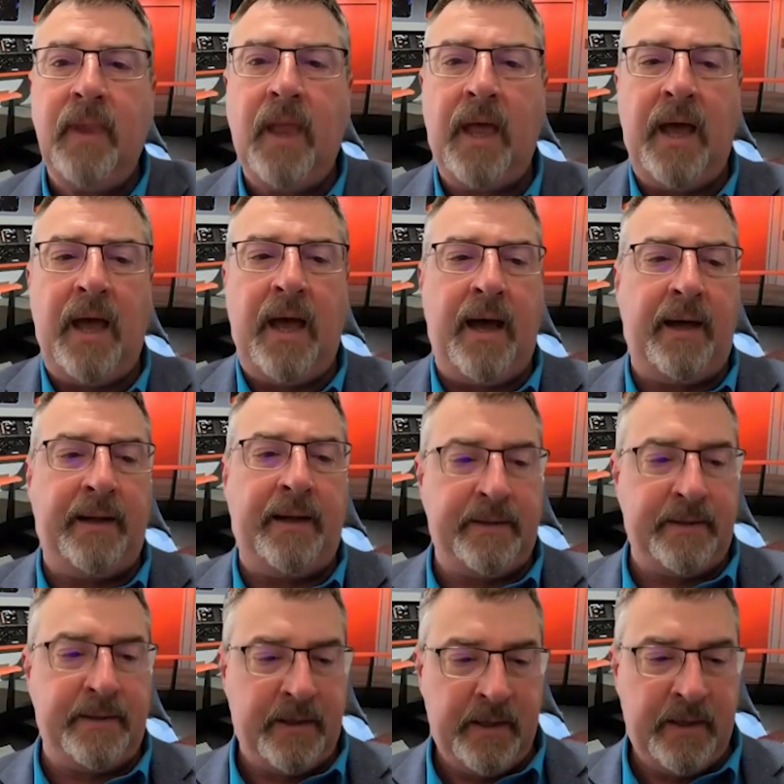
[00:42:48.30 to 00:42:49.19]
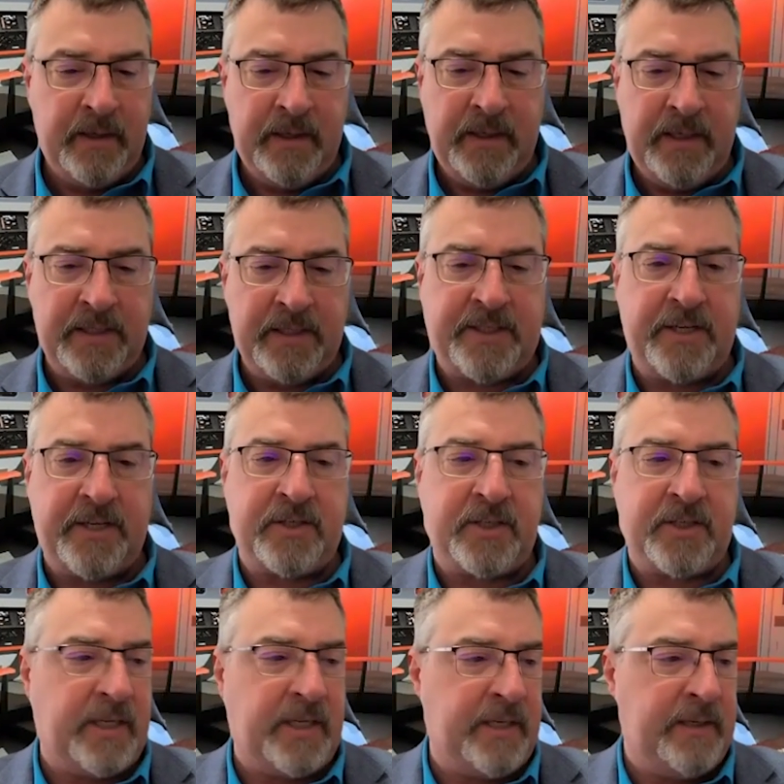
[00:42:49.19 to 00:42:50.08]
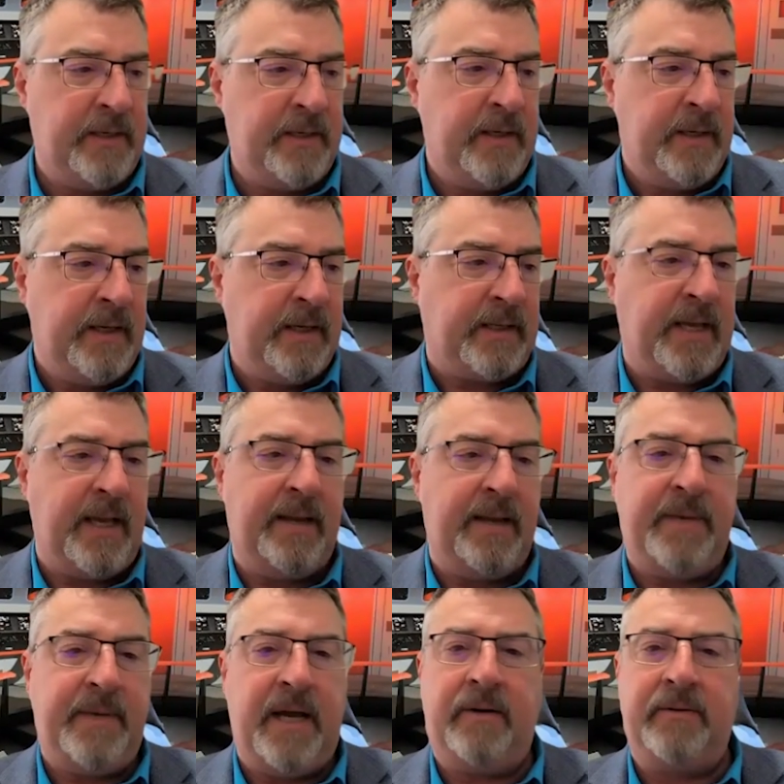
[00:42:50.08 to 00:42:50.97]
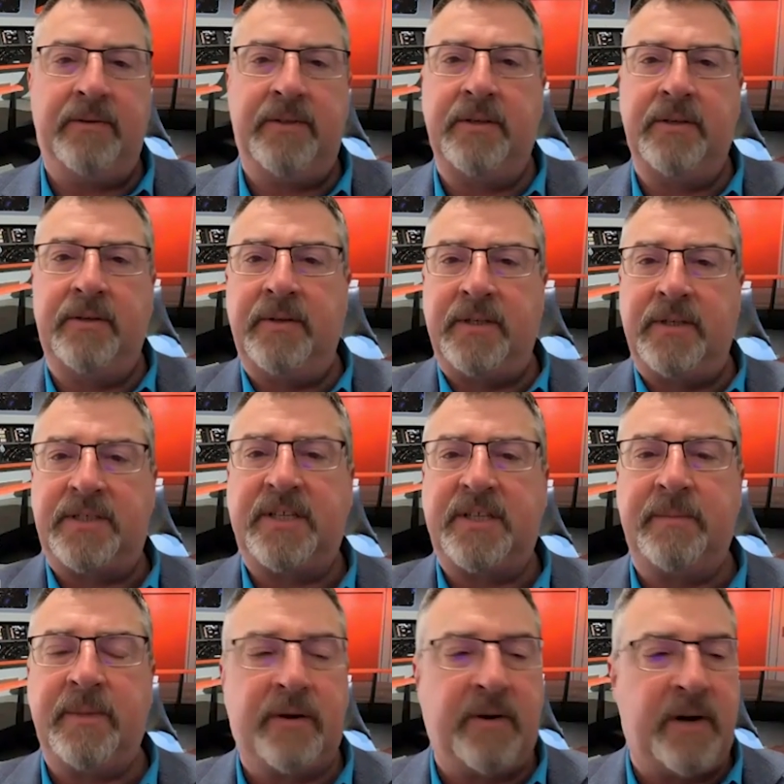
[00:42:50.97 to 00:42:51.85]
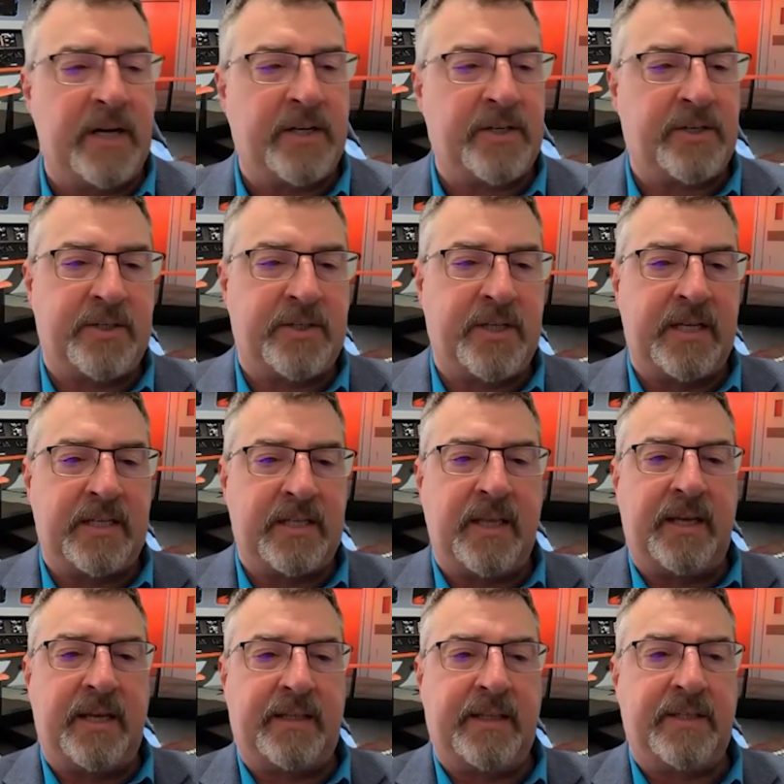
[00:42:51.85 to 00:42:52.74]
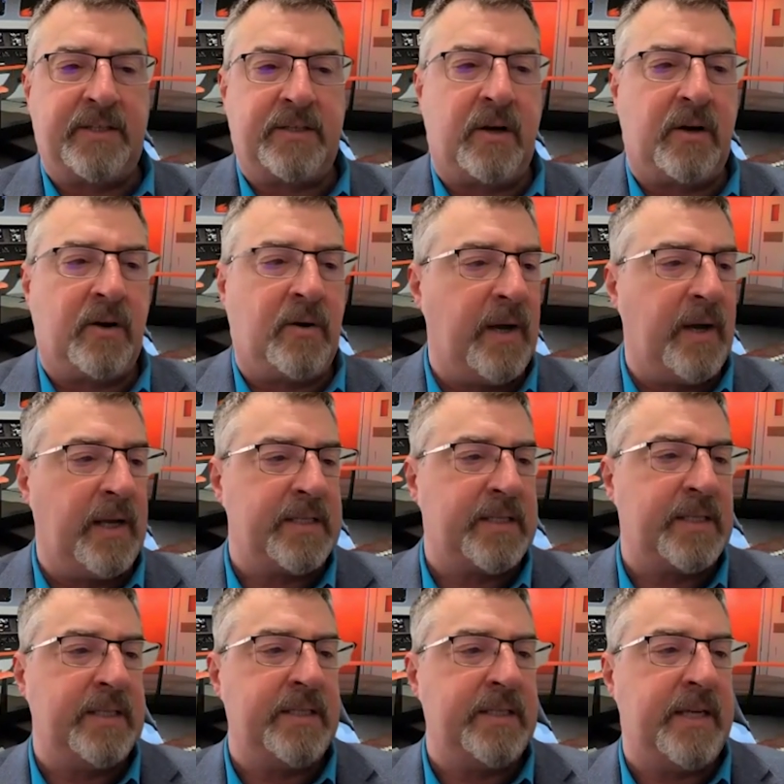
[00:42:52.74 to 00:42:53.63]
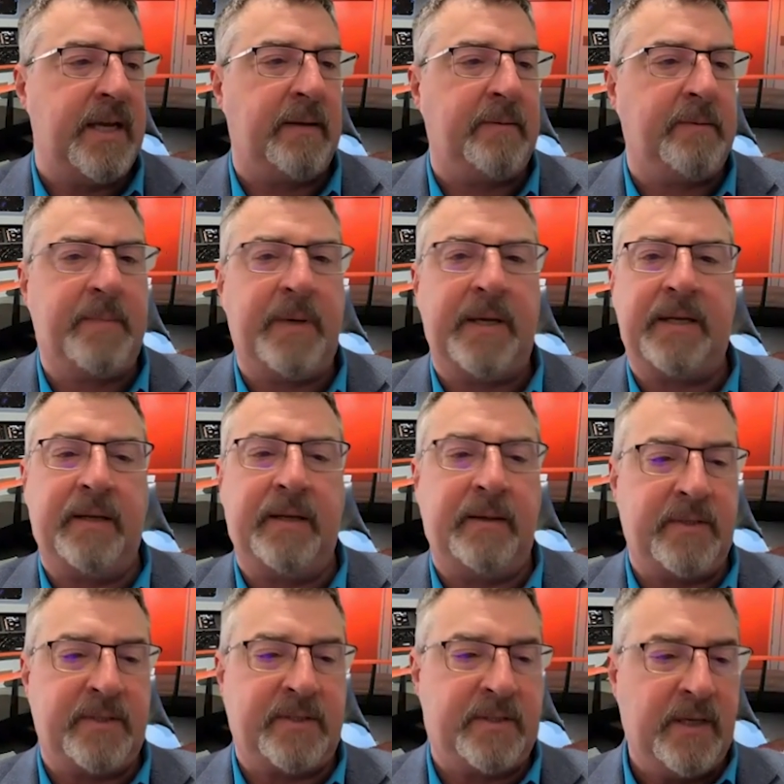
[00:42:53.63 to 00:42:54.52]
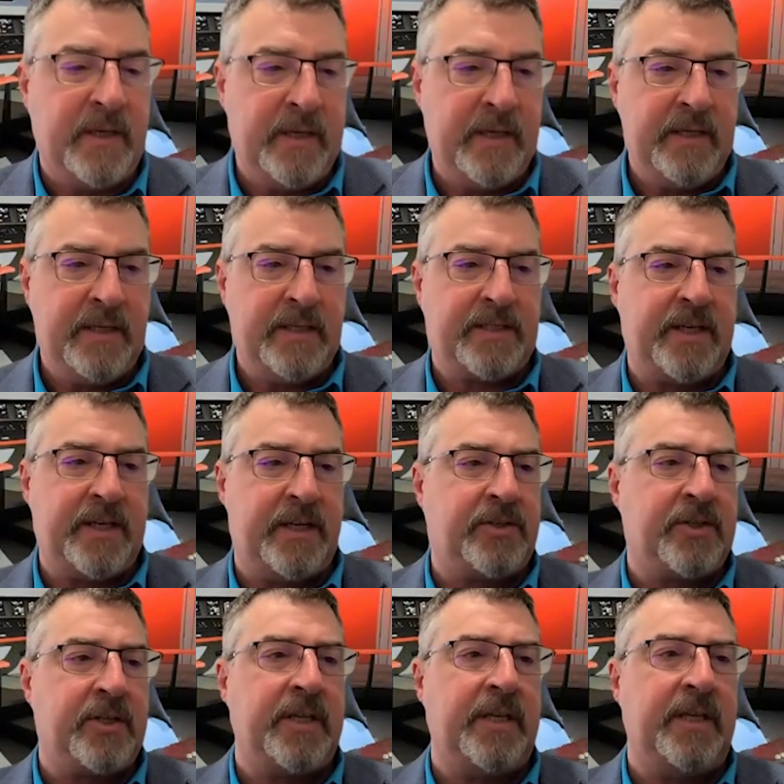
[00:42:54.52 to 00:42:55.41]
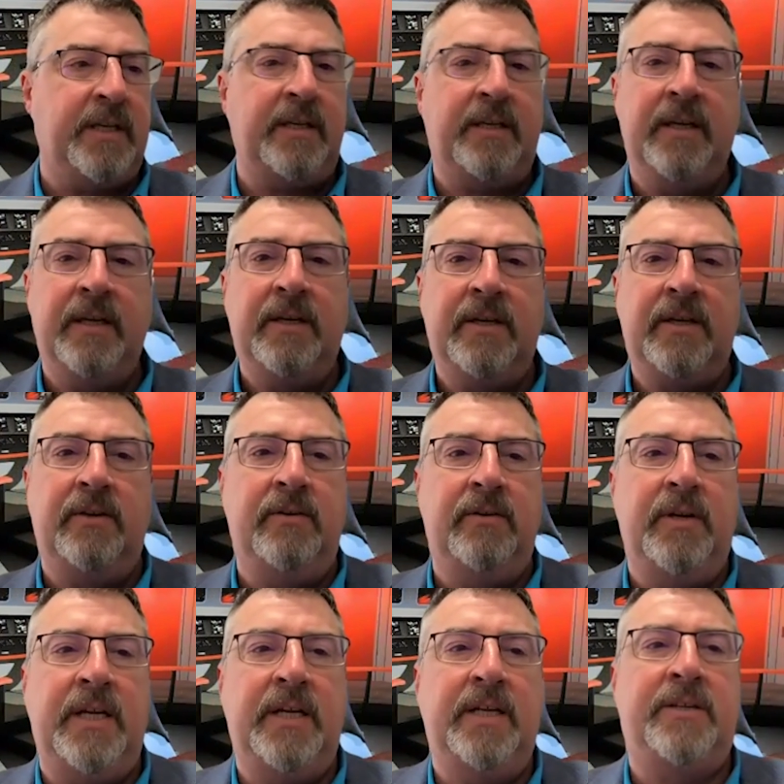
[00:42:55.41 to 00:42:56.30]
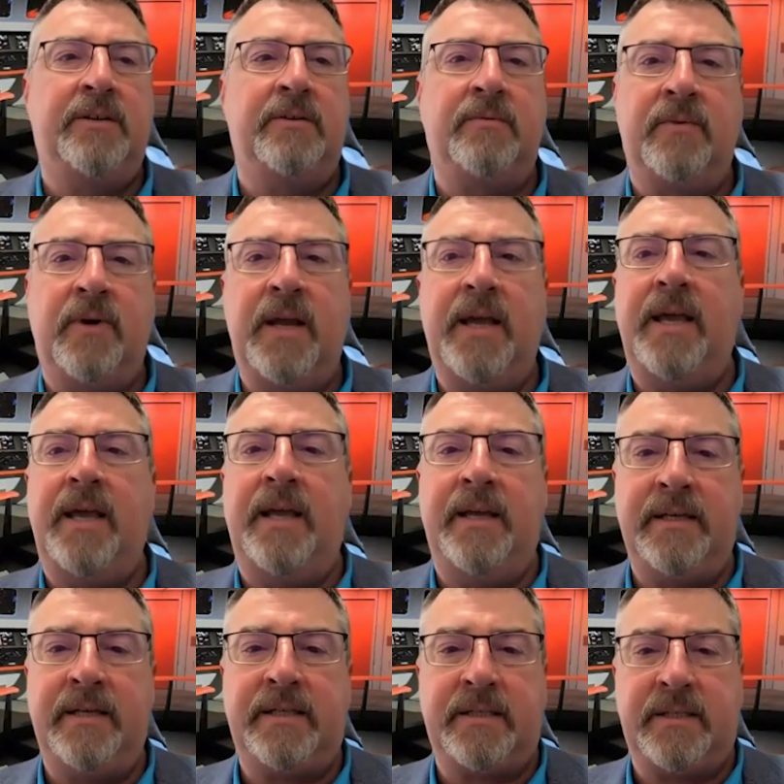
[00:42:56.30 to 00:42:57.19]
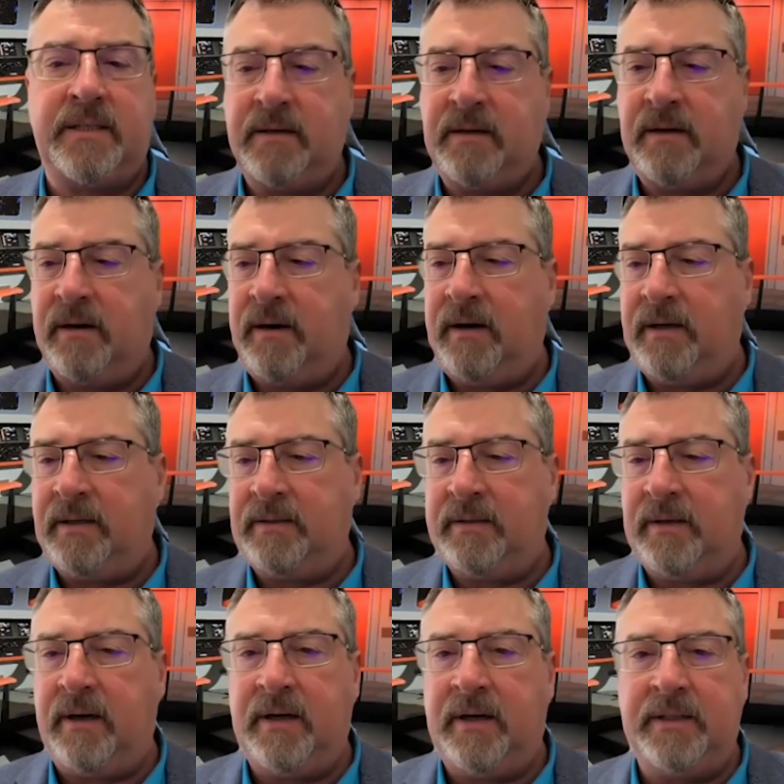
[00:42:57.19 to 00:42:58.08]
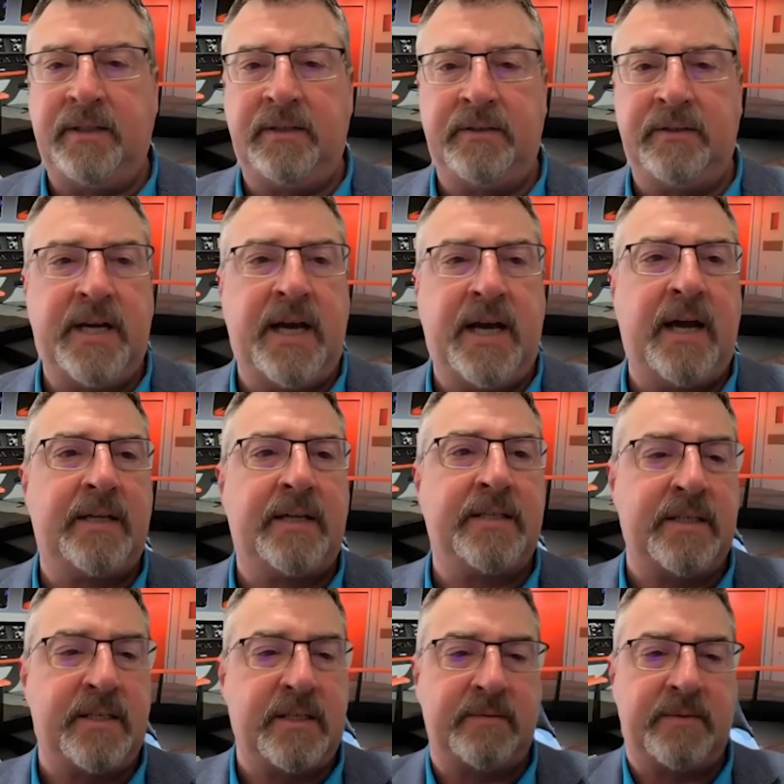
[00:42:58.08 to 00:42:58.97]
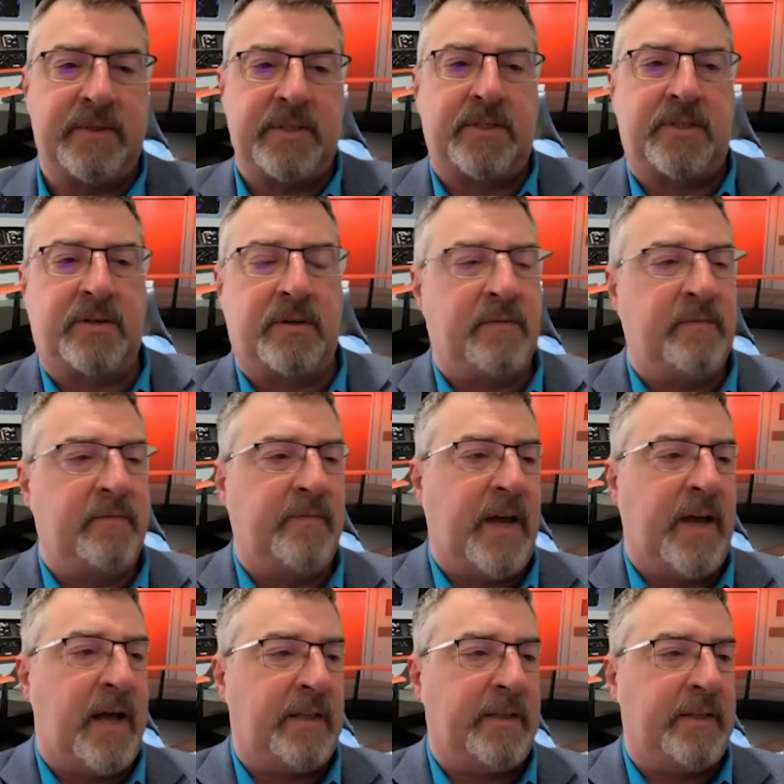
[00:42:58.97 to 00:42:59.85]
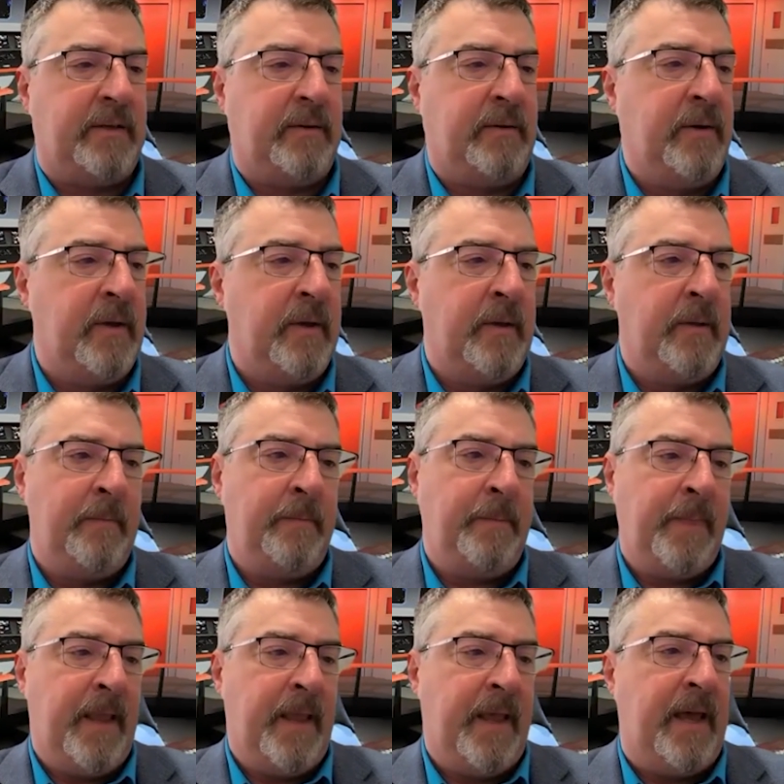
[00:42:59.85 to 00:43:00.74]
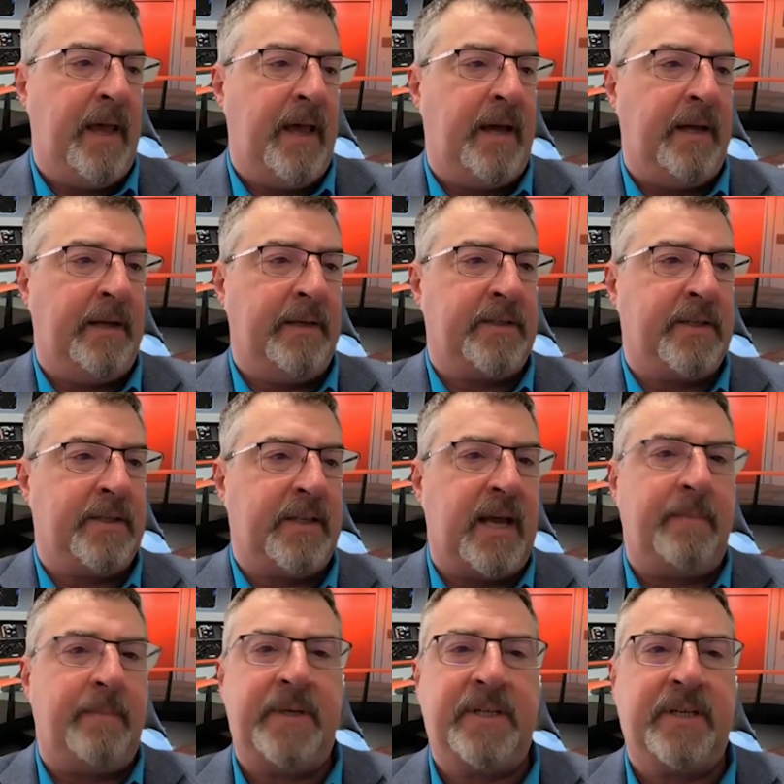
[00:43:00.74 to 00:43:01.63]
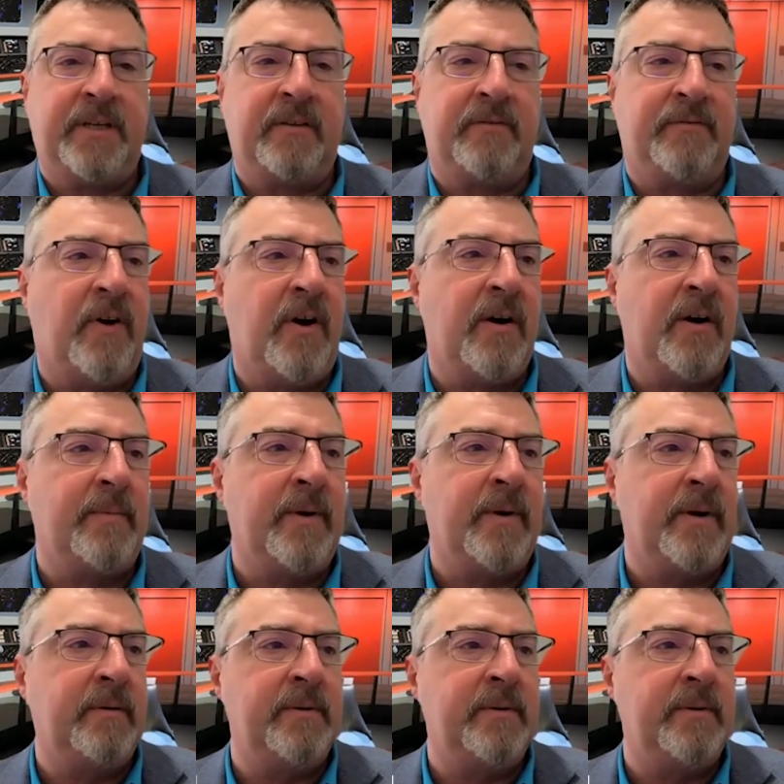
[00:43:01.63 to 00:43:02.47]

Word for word: and essentially it came down to a similar exercise like this, not quite as in depth, but it was essentially, you need to raise on, on your taxes, it was a certain value. And to that particular farmer, it